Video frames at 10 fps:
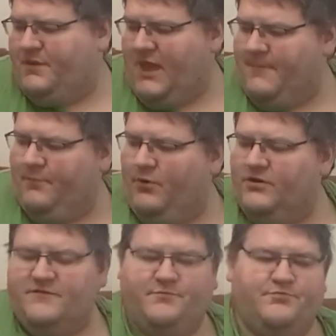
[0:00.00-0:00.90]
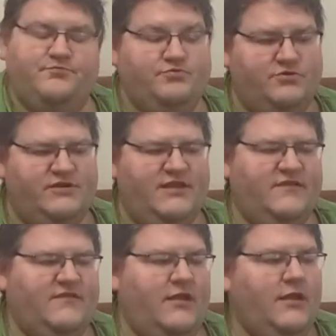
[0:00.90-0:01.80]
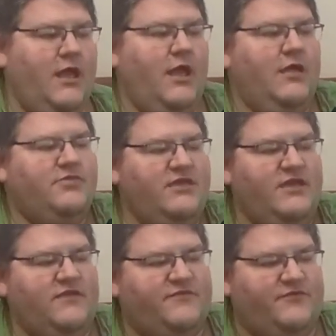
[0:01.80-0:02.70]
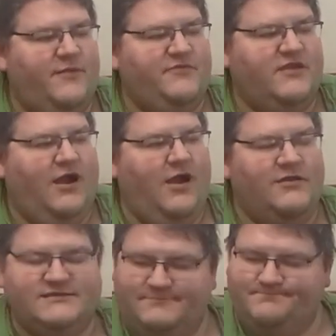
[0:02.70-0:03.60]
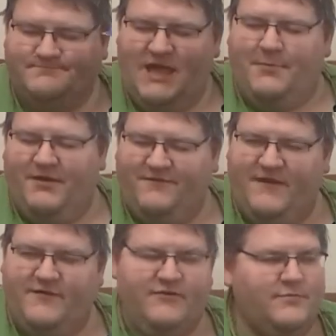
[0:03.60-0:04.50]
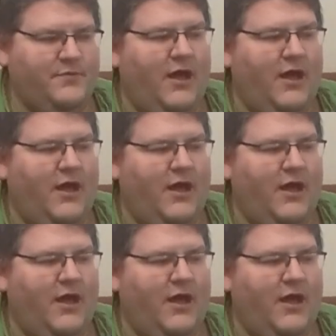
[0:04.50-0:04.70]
game board is pretty decent. These flimsy cards, not my favorite,